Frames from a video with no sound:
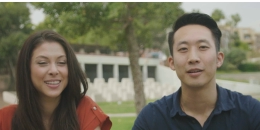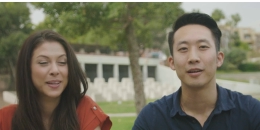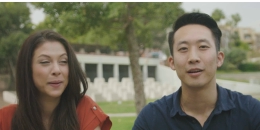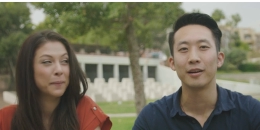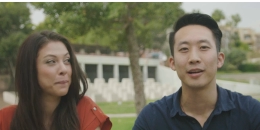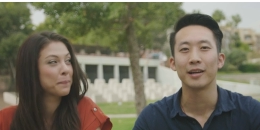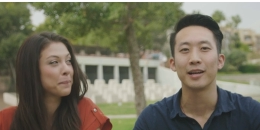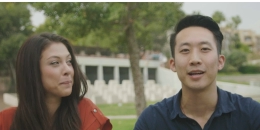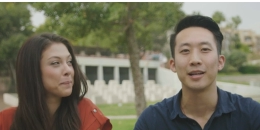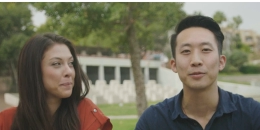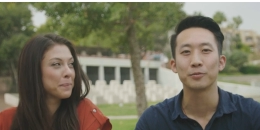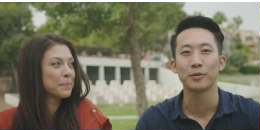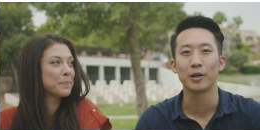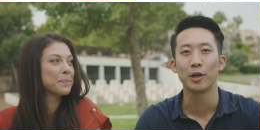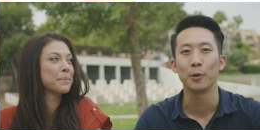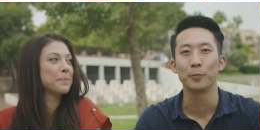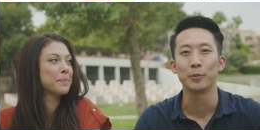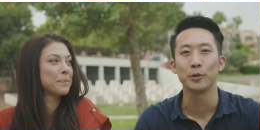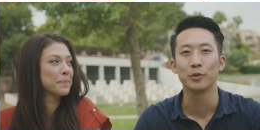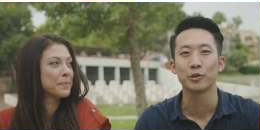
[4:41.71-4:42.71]
Speaker 1: Alright guys, well I
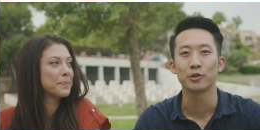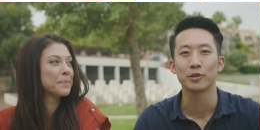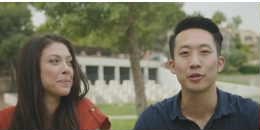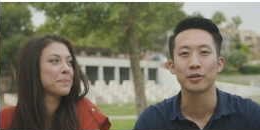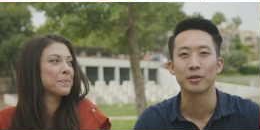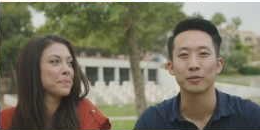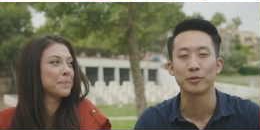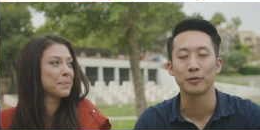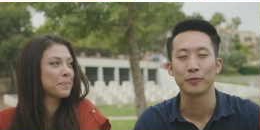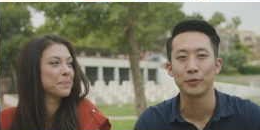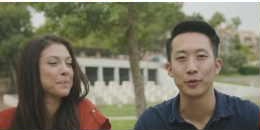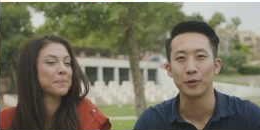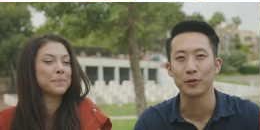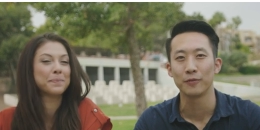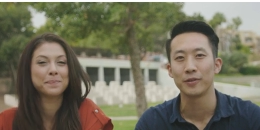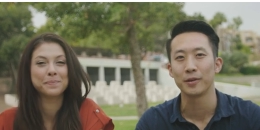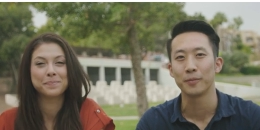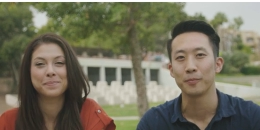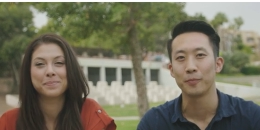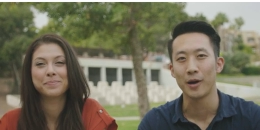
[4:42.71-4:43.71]
hope you enjoyed our review of
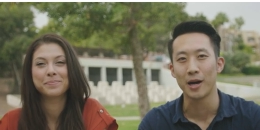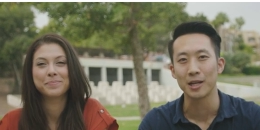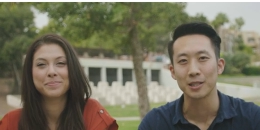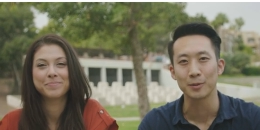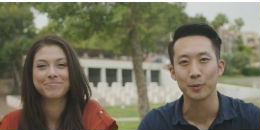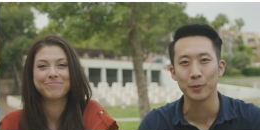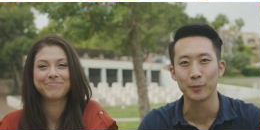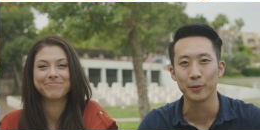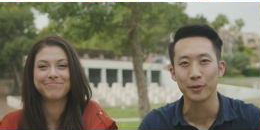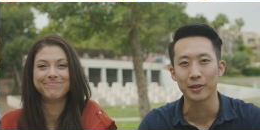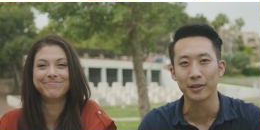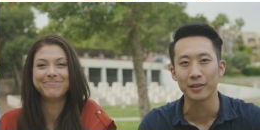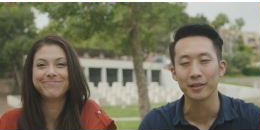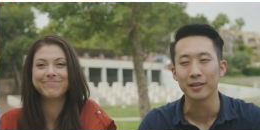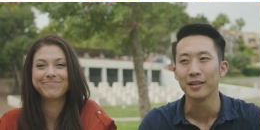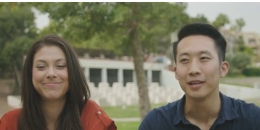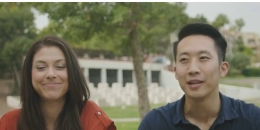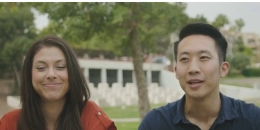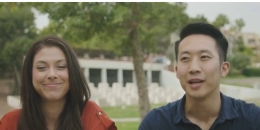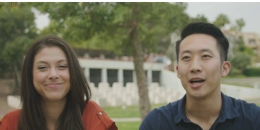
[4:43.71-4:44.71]
the Impossible Burger.
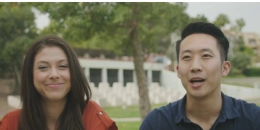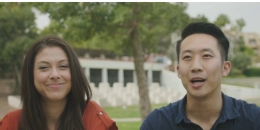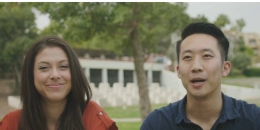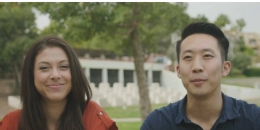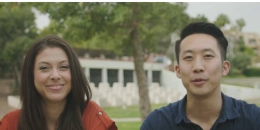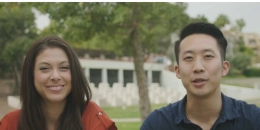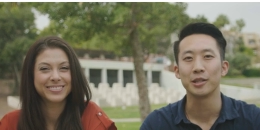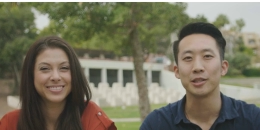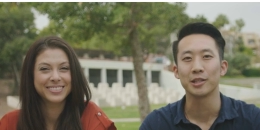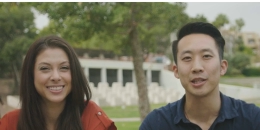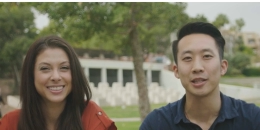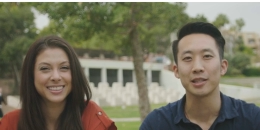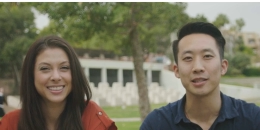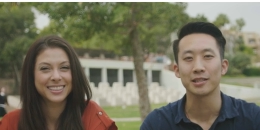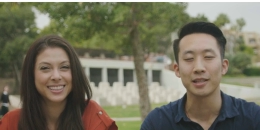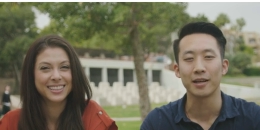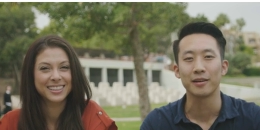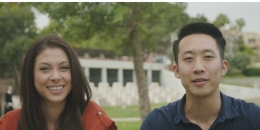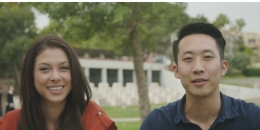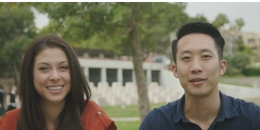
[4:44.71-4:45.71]
You can check us
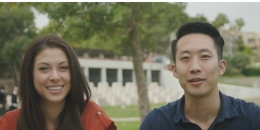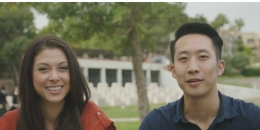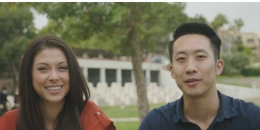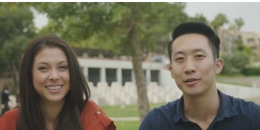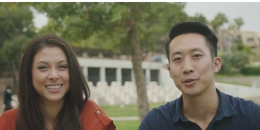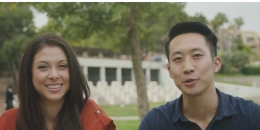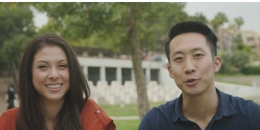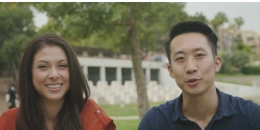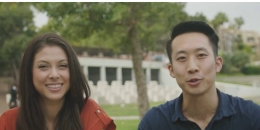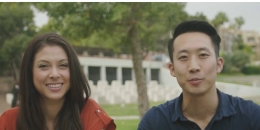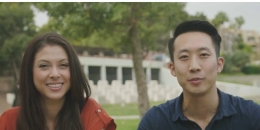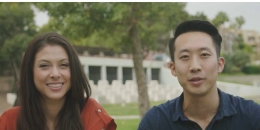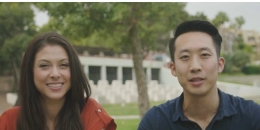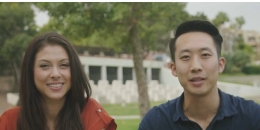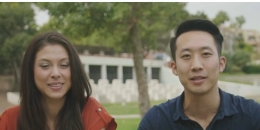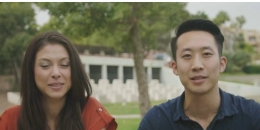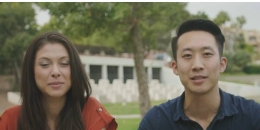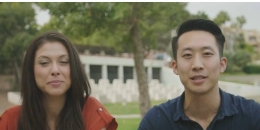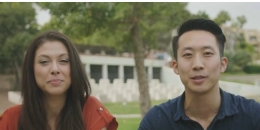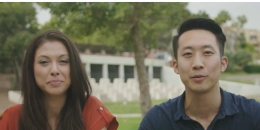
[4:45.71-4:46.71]
out on our social media
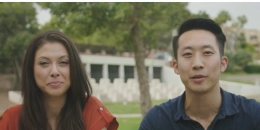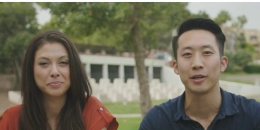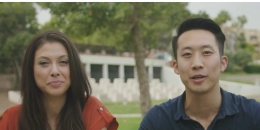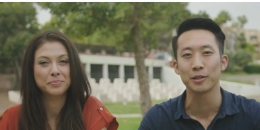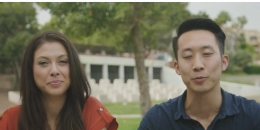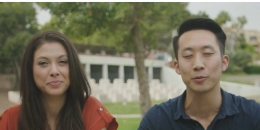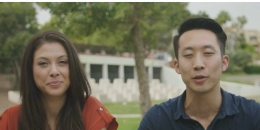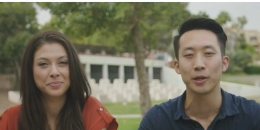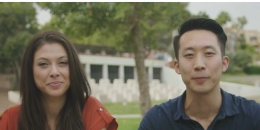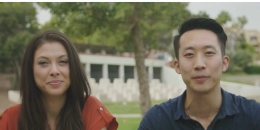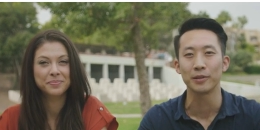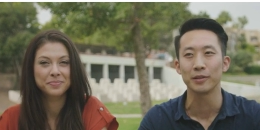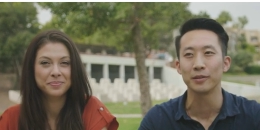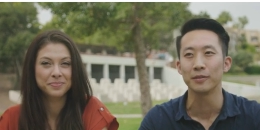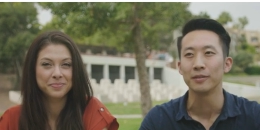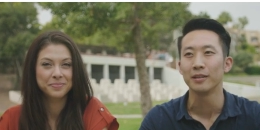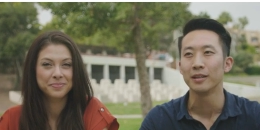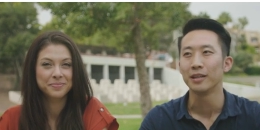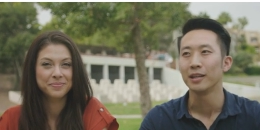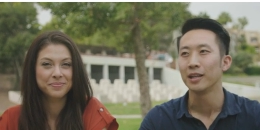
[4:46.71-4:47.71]
to see what else we're up to. You